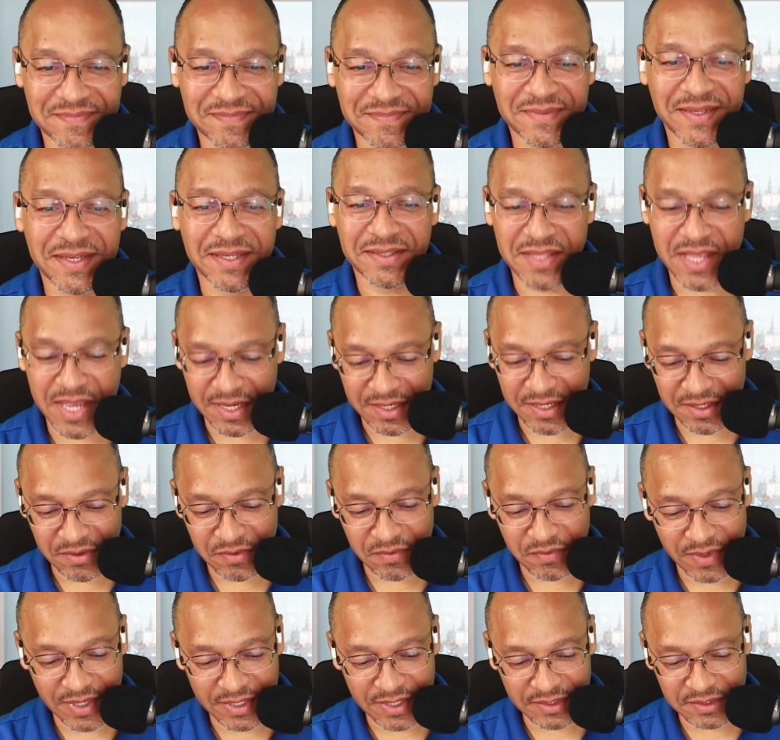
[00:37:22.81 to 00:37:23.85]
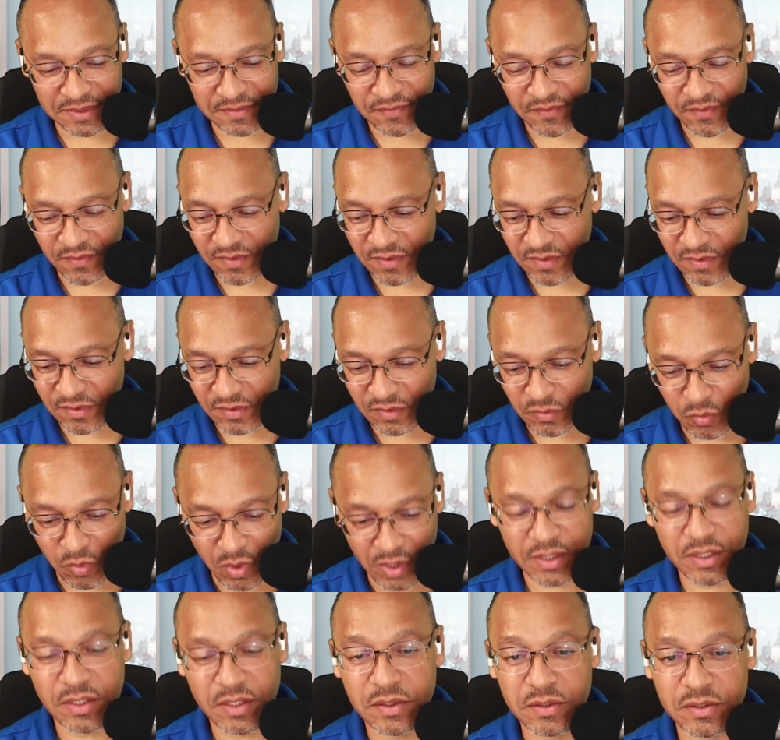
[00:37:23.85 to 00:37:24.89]
Yeah, thank you, Reggie, for
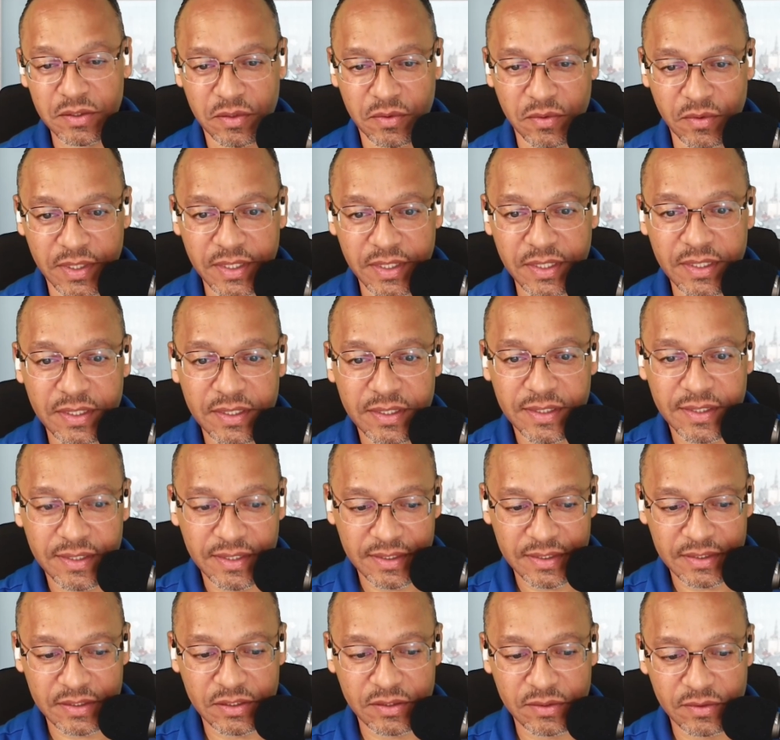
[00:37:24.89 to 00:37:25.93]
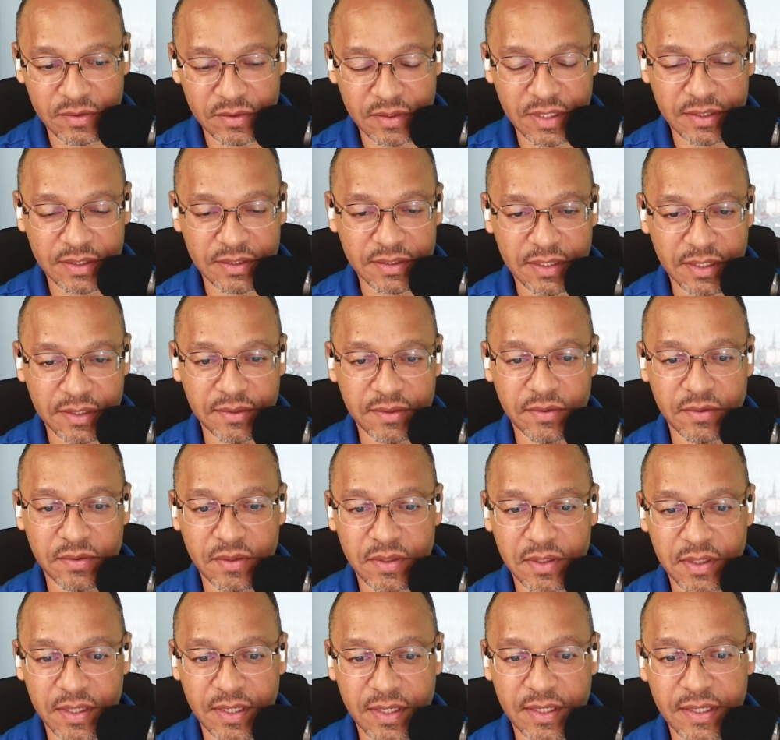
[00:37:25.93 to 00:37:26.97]
what you're doing to continue
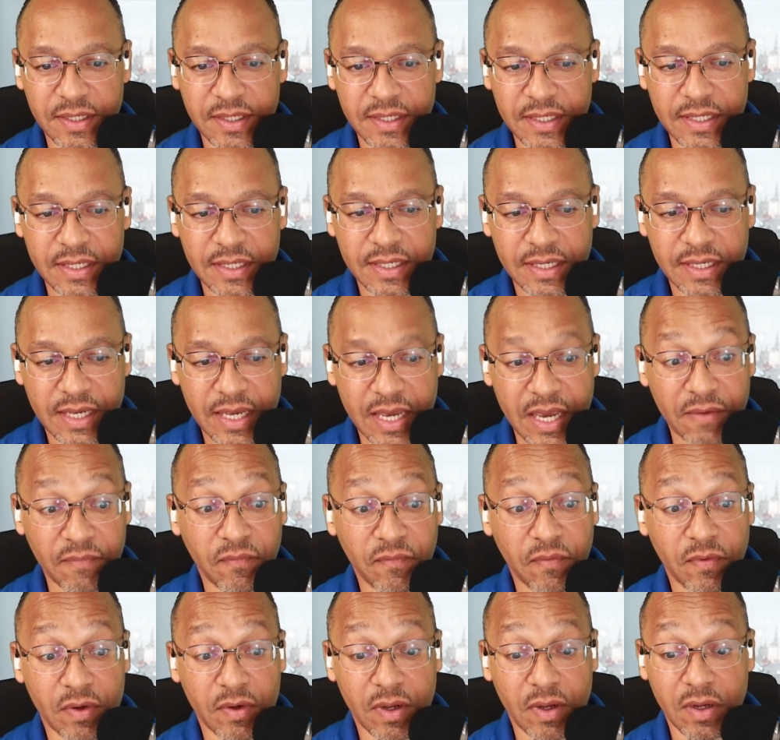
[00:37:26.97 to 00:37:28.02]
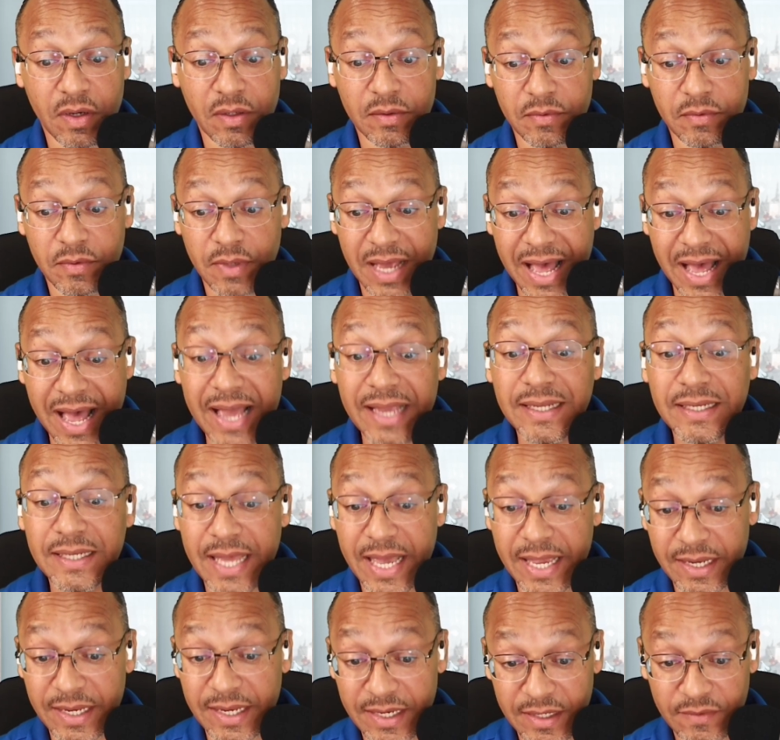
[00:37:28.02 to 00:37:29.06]
the effort on
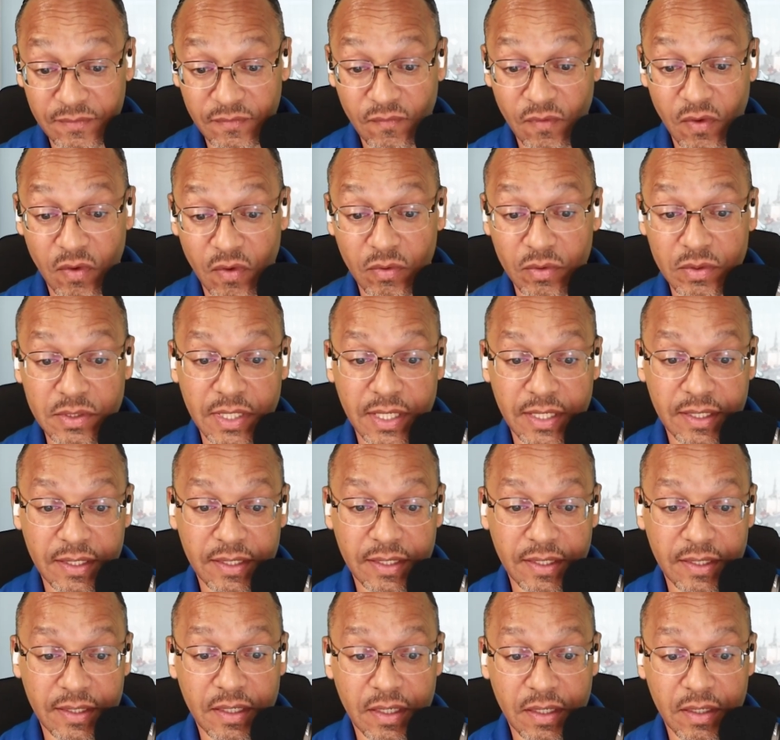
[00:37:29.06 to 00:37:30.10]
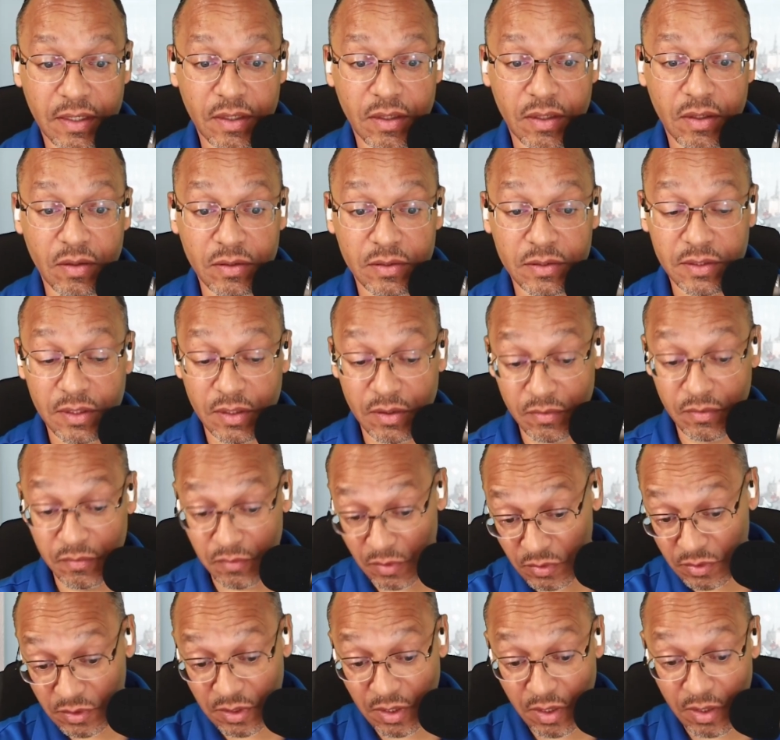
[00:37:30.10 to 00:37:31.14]
highlighting folks that serve.
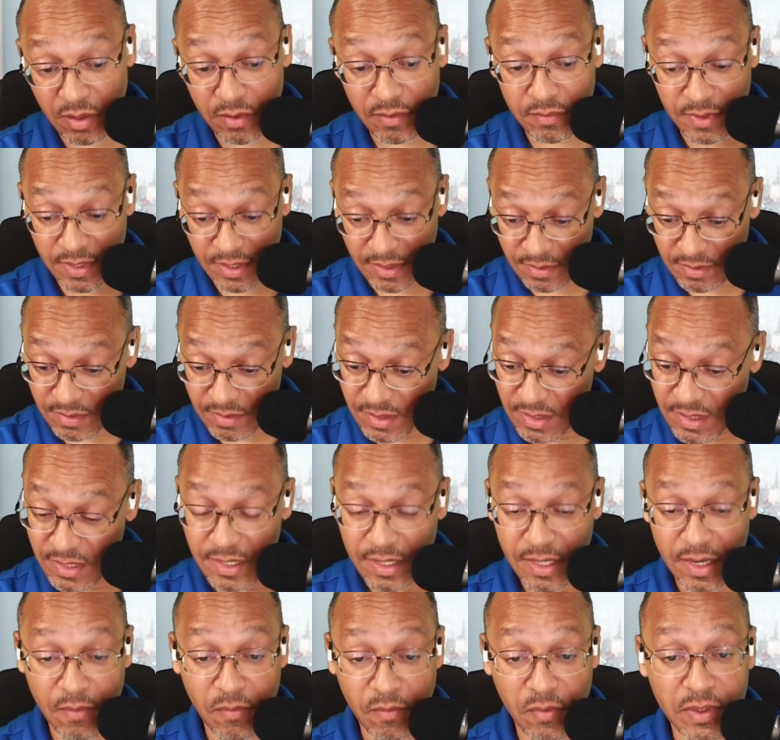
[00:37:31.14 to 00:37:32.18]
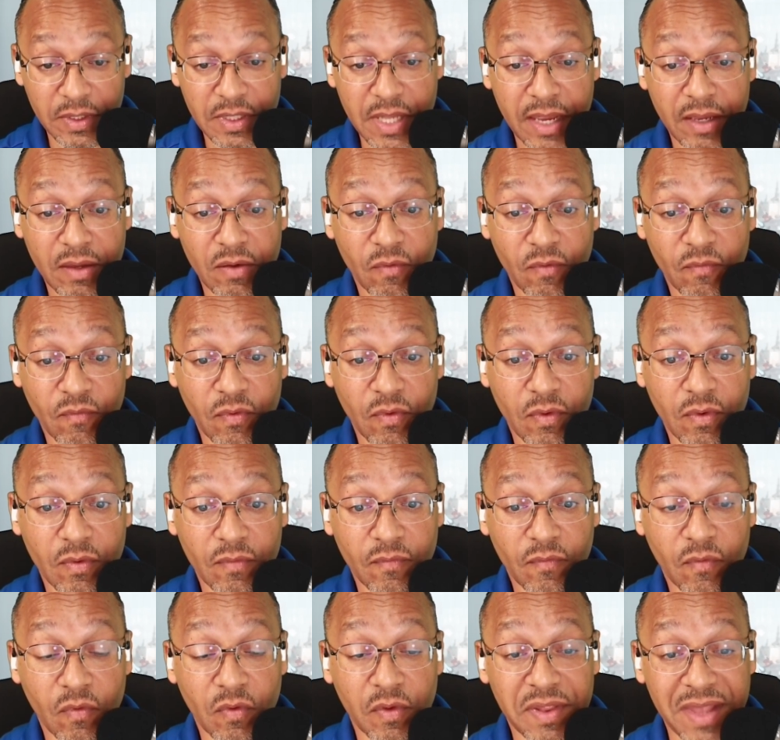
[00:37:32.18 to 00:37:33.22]
You served, and we thank you for
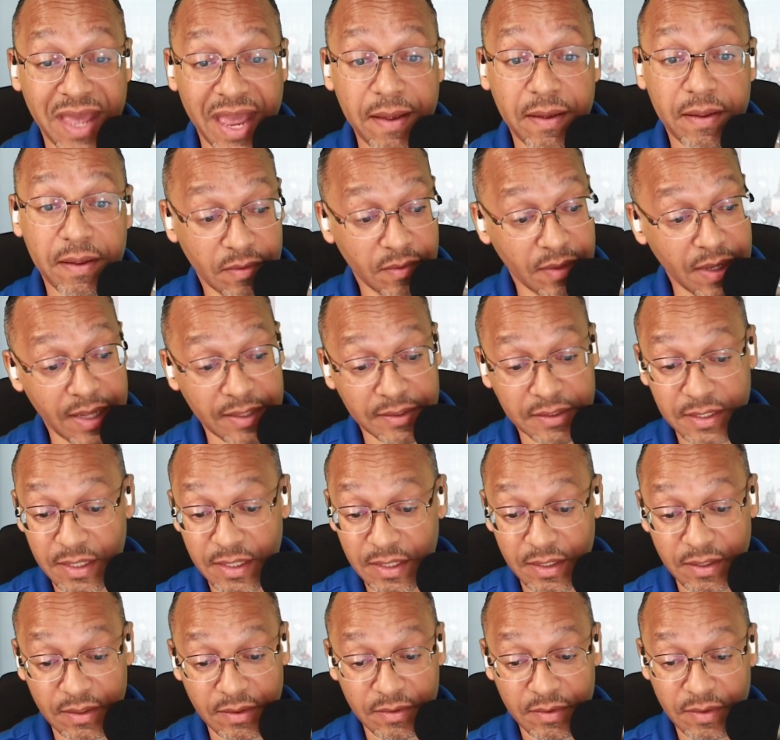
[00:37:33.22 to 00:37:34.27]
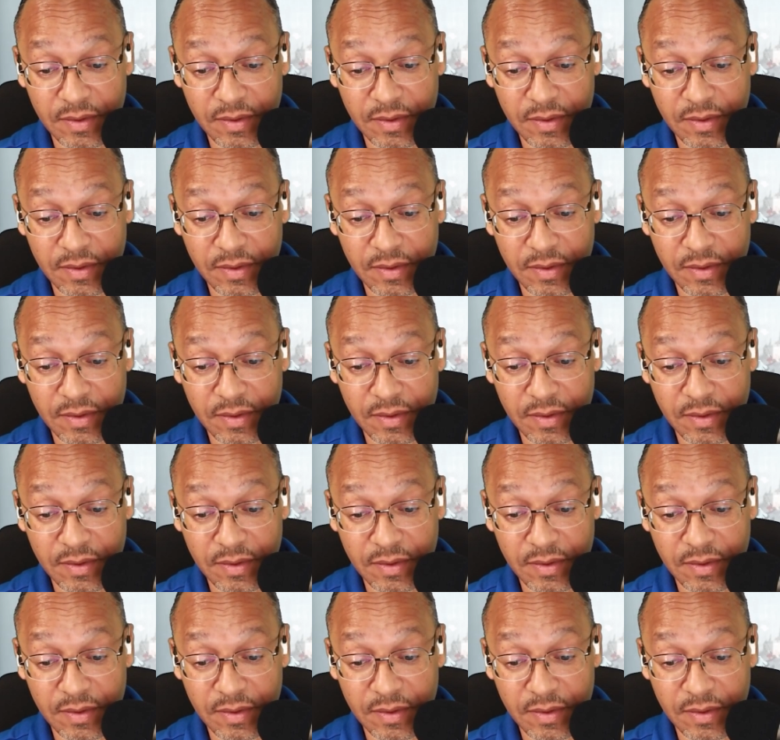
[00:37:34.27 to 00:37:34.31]
that. I tell you,